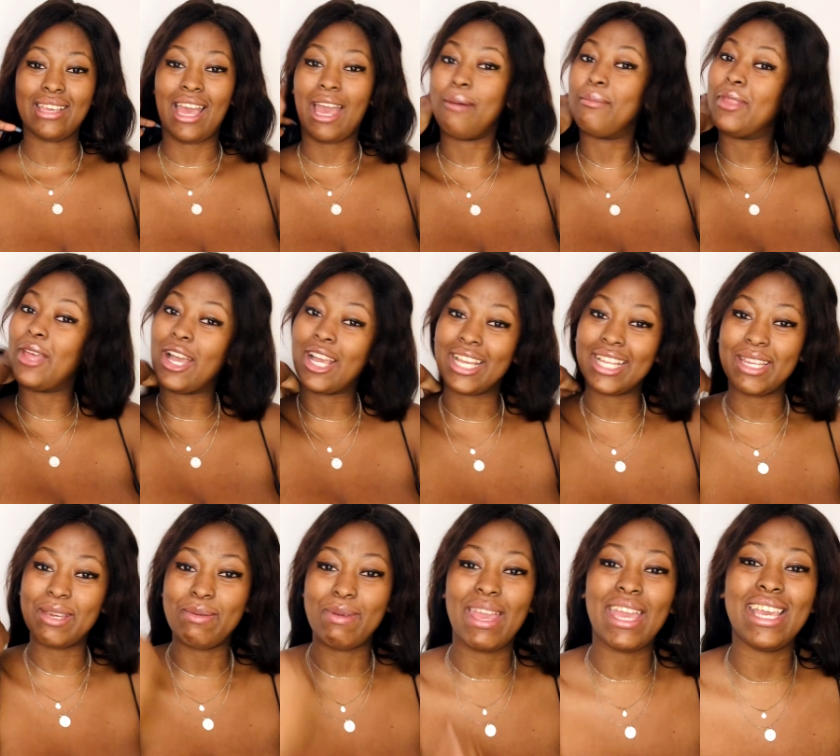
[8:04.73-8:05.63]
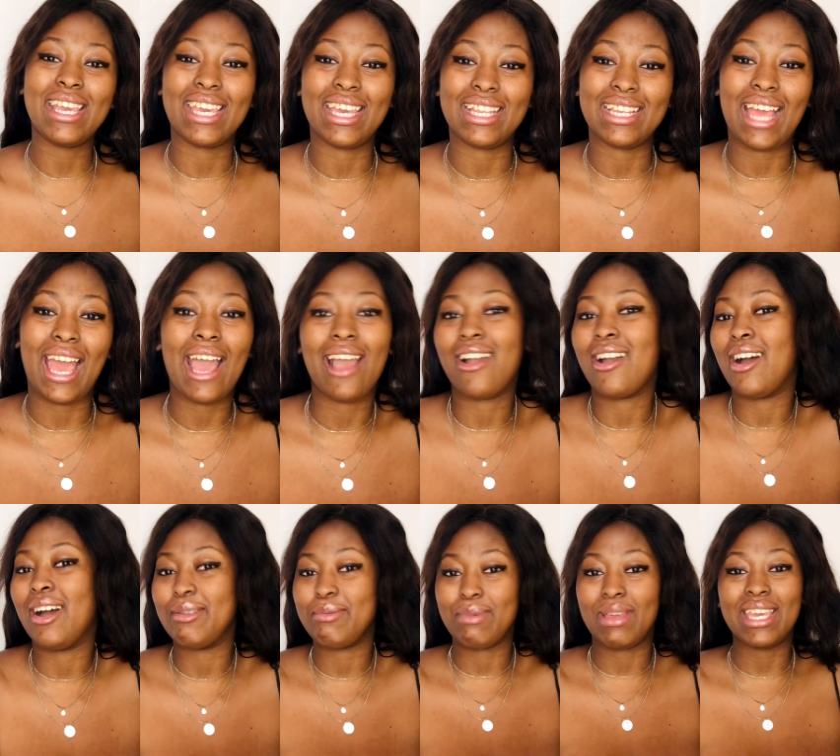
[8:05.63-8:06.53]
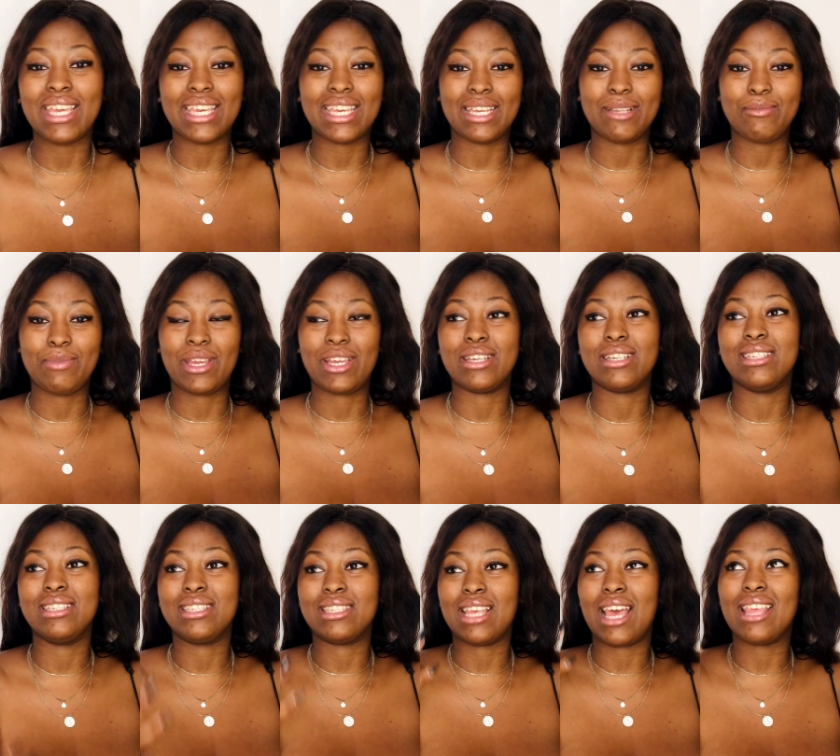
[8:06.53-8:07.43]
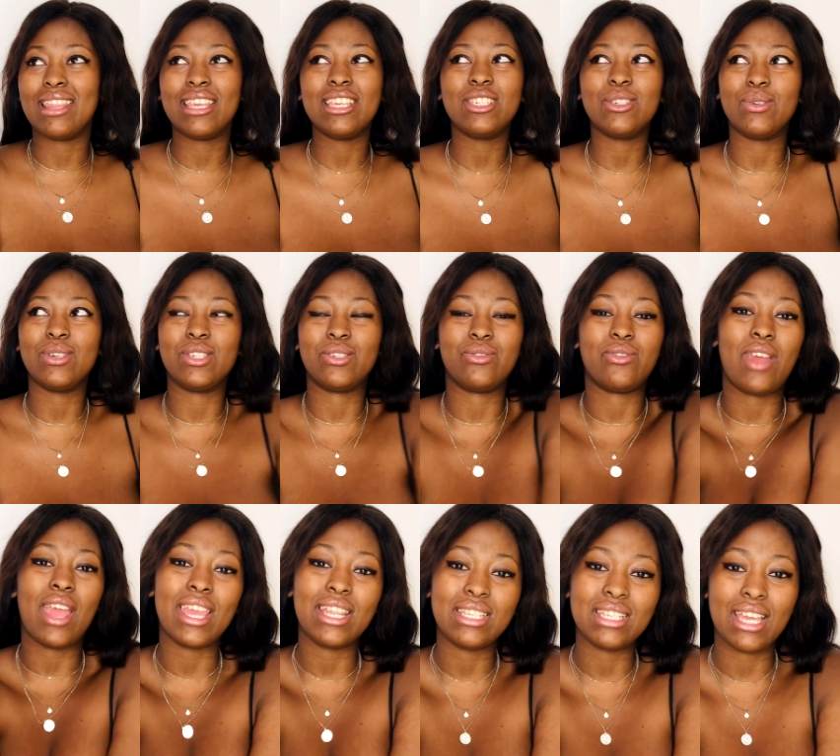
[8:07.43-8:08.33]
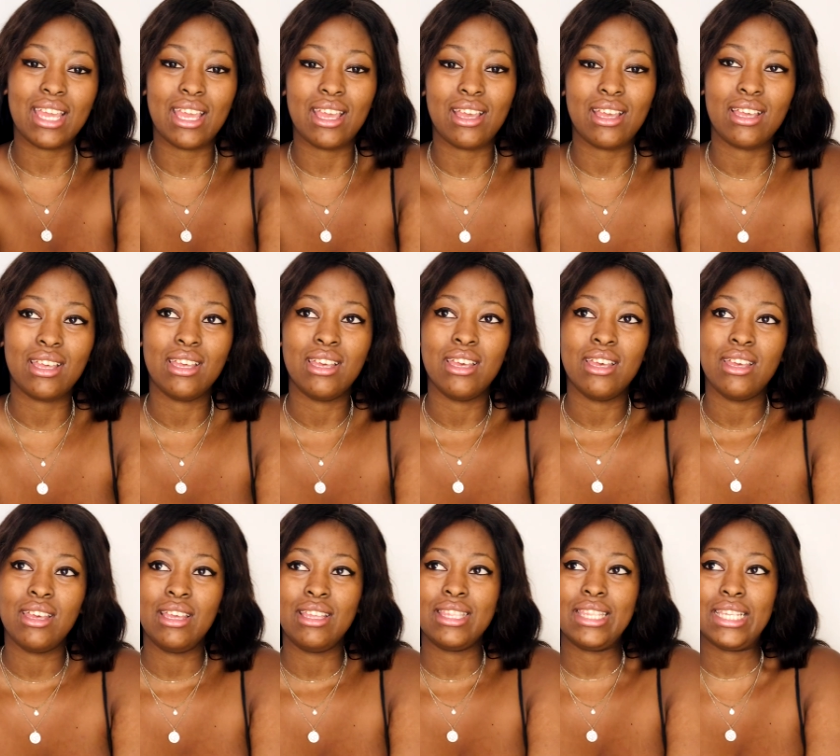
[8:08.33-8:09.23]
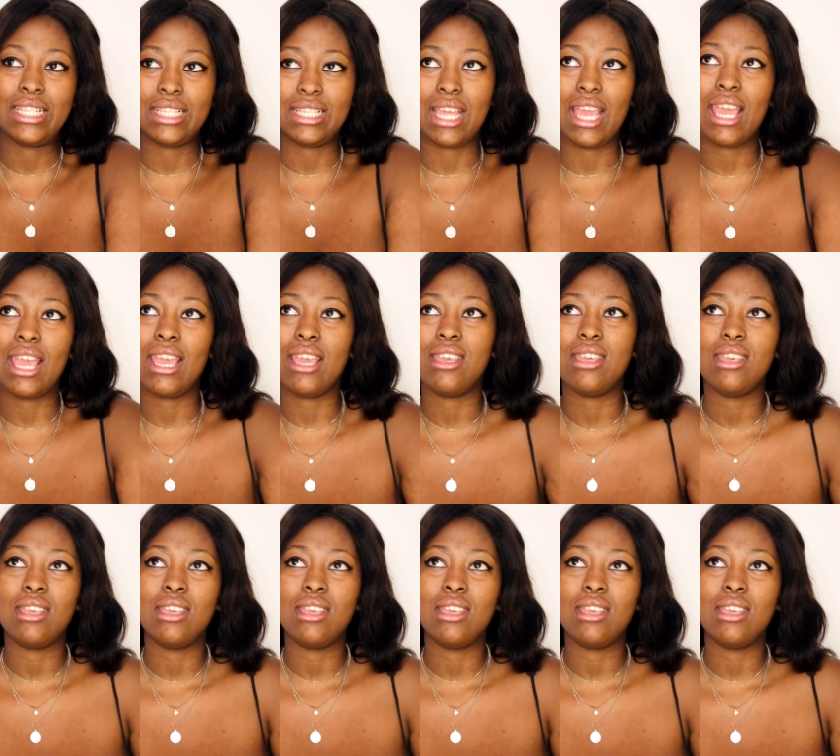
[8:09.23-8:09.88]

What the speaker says: I'm not gonna make it. I can't make it because I think she was writing the day